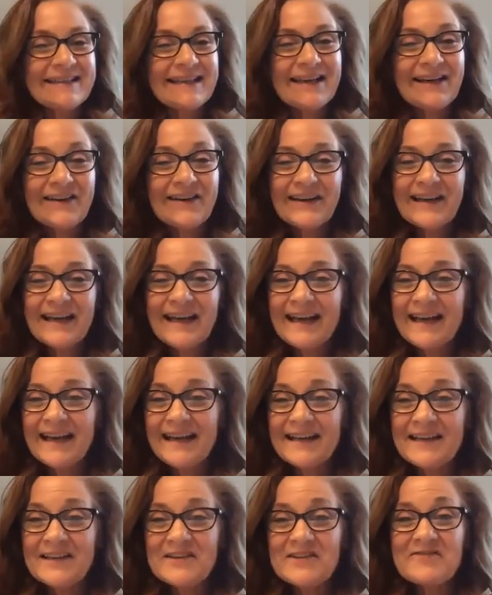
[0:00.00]

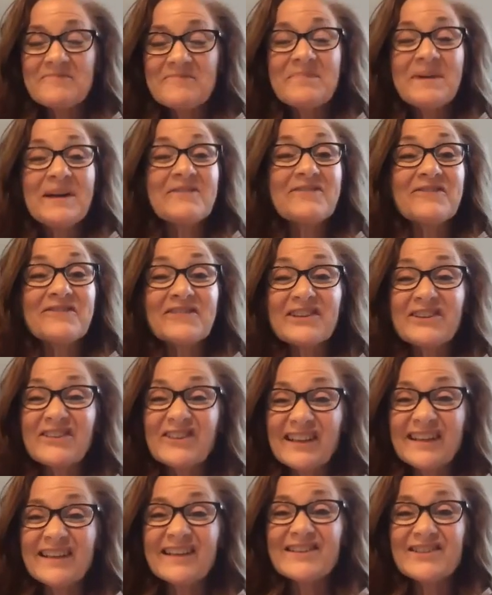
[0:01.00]
Okay, but
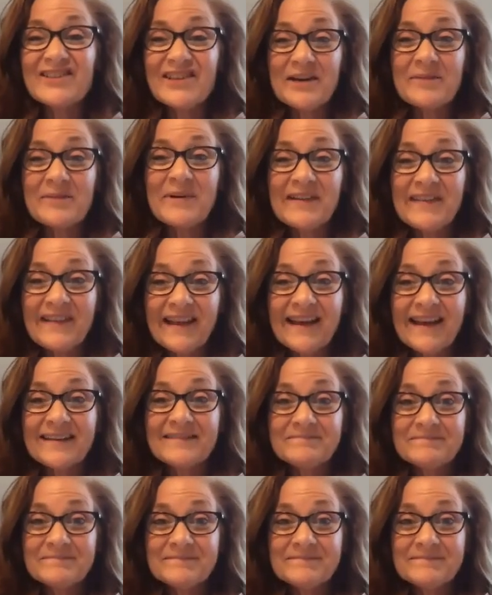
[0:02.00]
really good job on that.